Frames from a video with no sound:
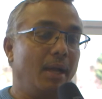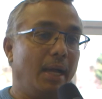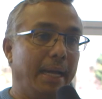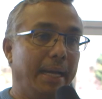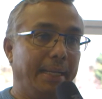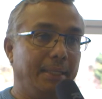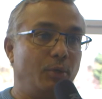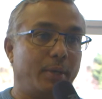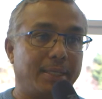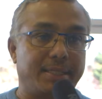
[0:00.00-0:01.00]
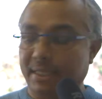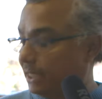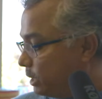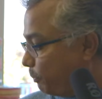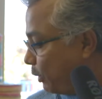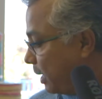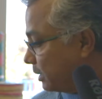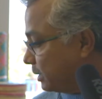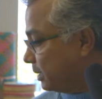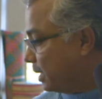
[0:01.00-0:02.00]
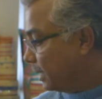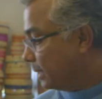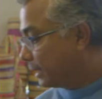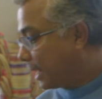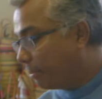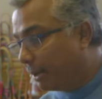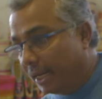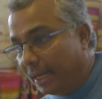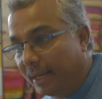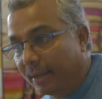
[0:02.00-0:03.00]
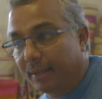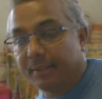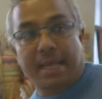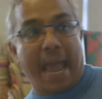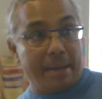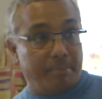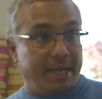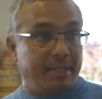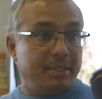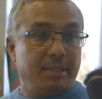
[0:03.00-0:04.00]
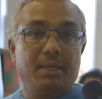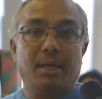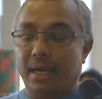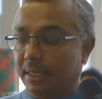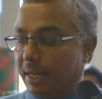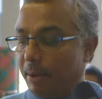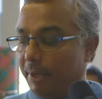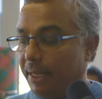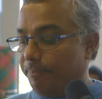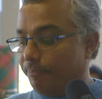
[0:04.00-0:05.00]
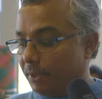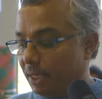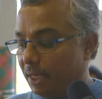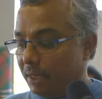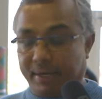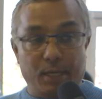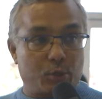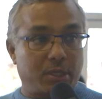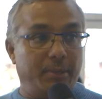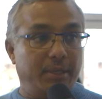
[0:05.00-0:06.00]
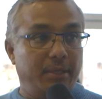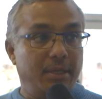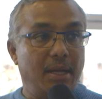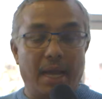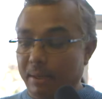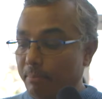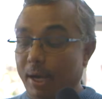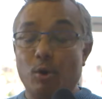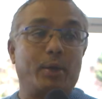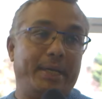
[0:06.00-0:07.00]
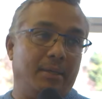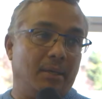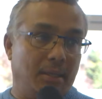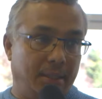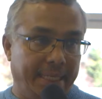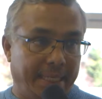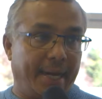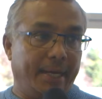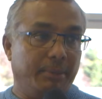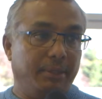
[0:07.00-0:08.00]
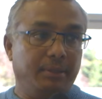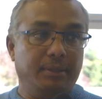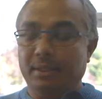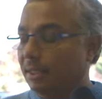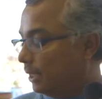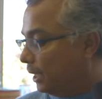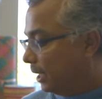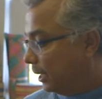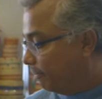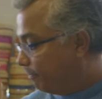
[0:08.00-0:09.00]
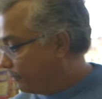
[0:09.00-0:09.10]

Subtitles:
And you can see these products. It can be handmade, and it can be reusable and biodegradable. Now